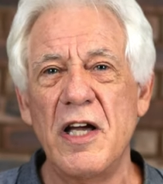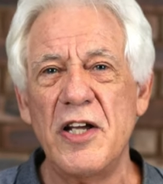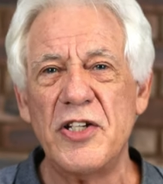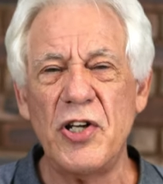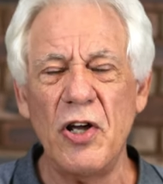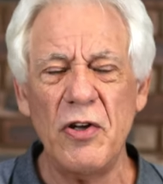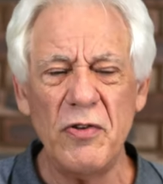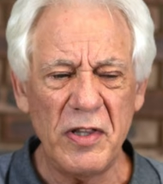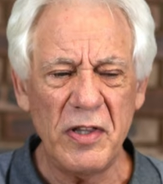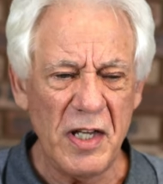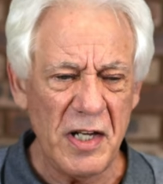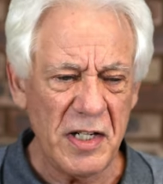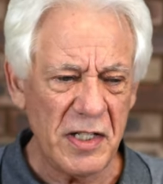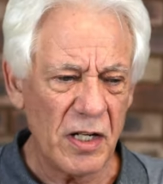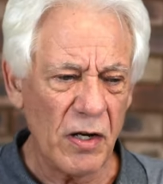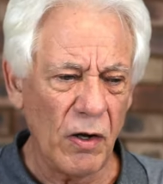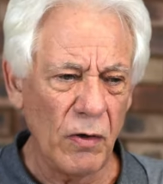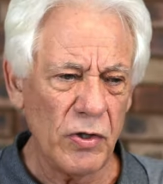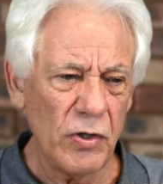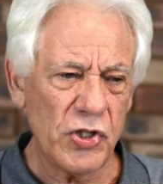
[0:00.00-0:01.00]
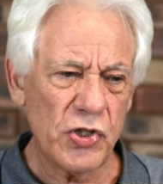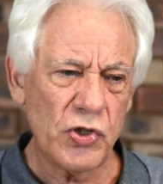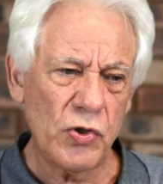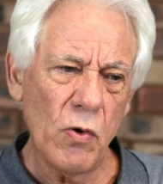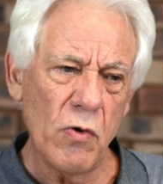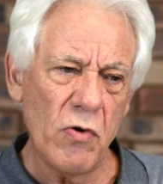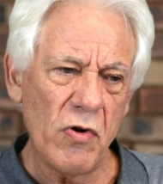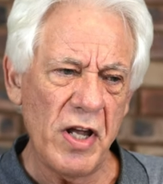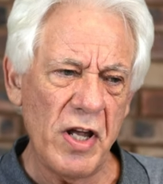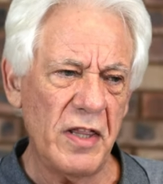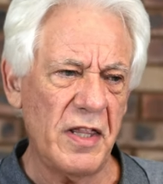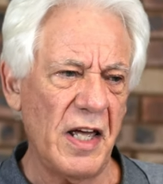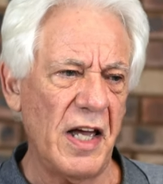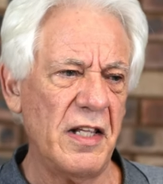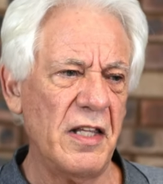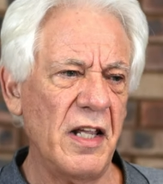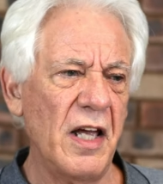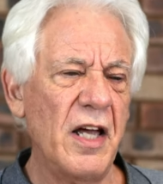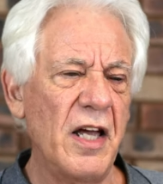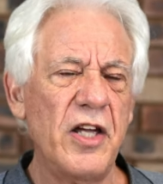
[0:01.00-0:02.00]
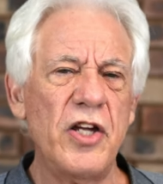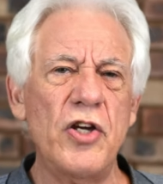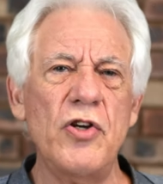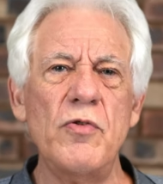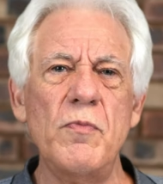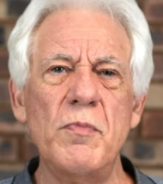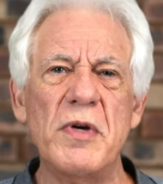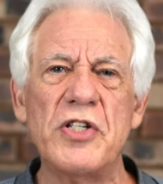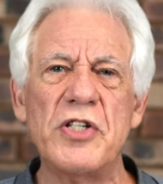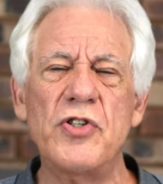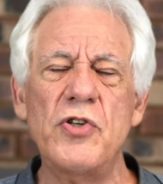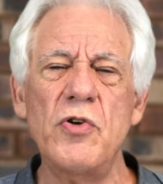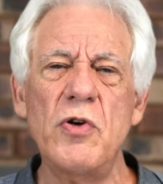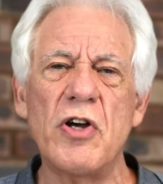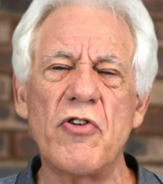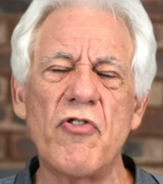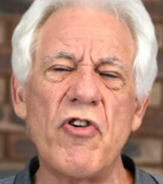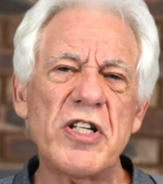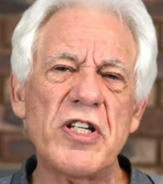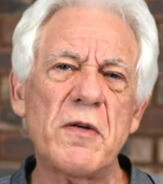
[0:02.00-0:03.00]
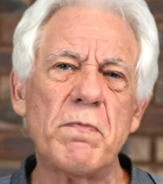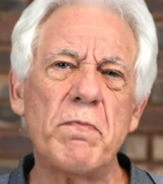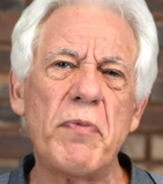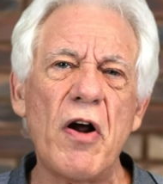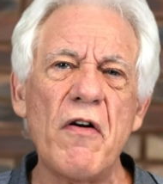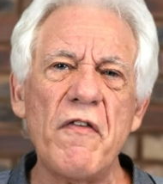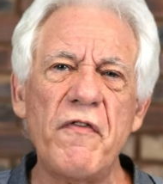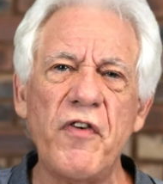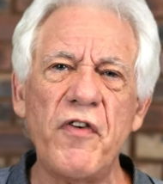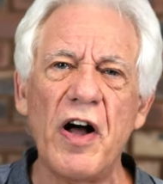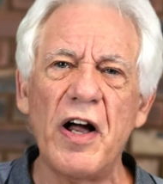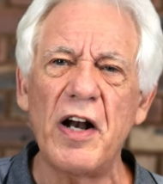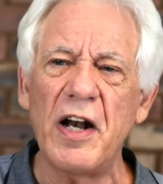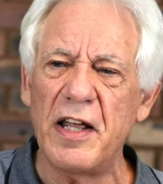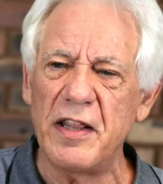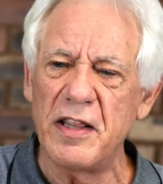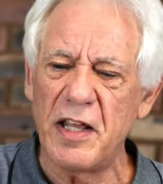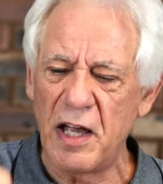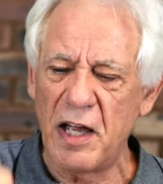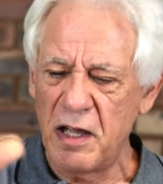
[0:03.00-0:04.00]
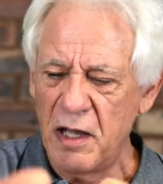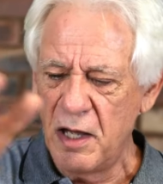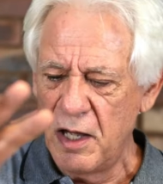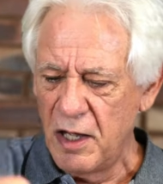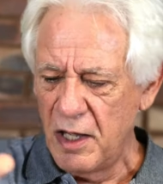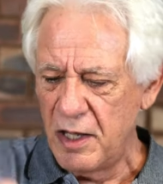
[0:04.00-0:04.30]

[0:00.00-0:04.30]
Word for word: So this whole story that you must do a risk profile and they